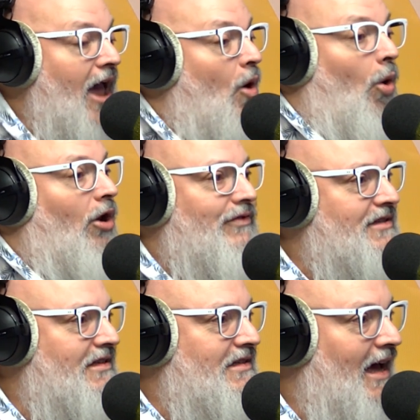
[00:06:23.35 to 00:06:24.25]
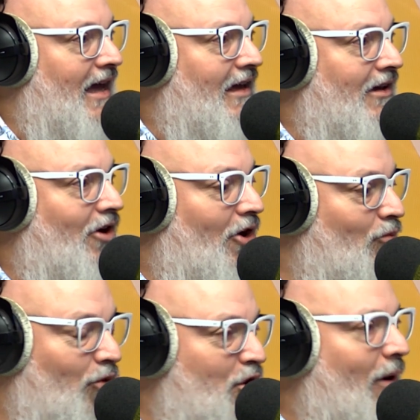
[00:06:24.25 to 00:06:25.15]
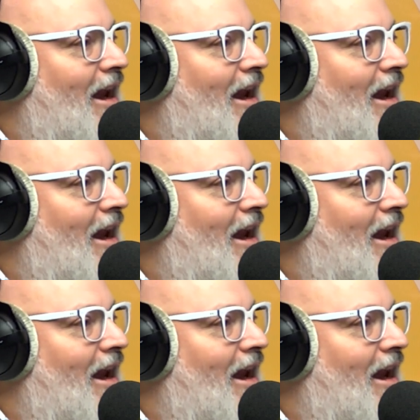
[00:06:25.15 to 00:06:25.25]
all of us are saying, well, you